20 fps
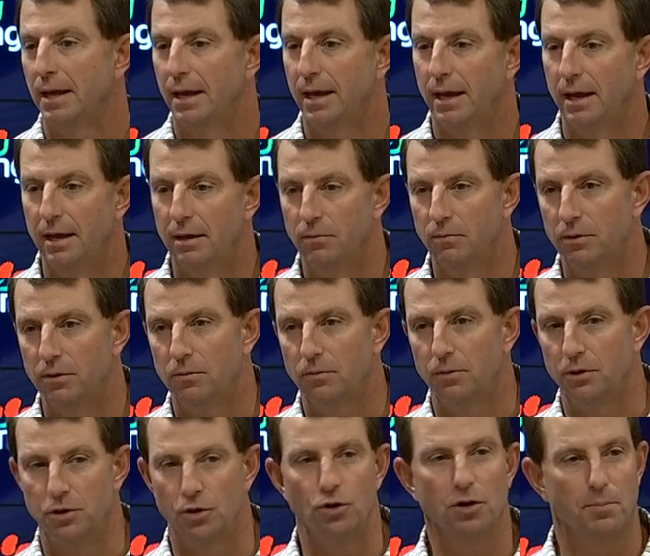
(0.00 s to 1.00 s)
And
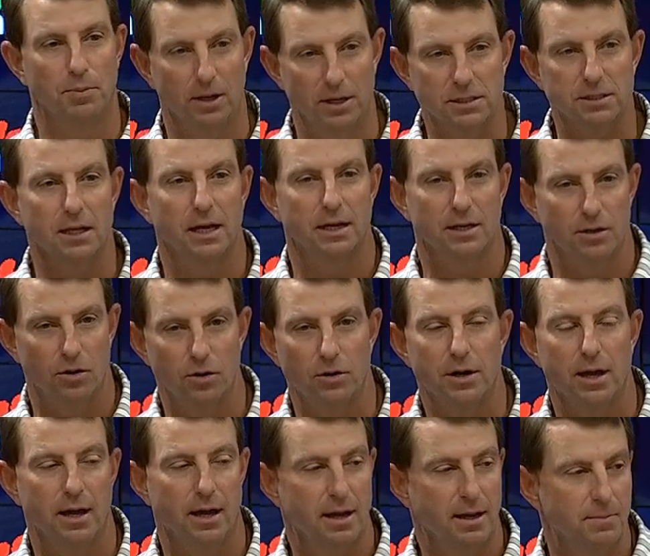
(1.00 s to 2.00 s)
when you're at a place like Notre
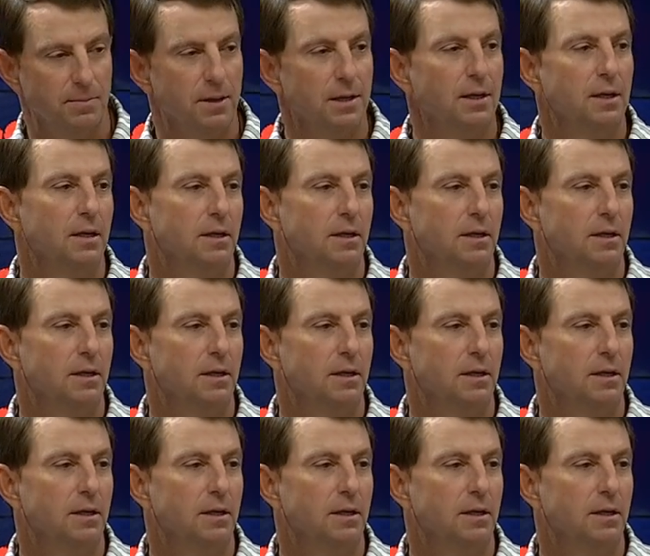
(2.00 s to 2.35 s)
Dame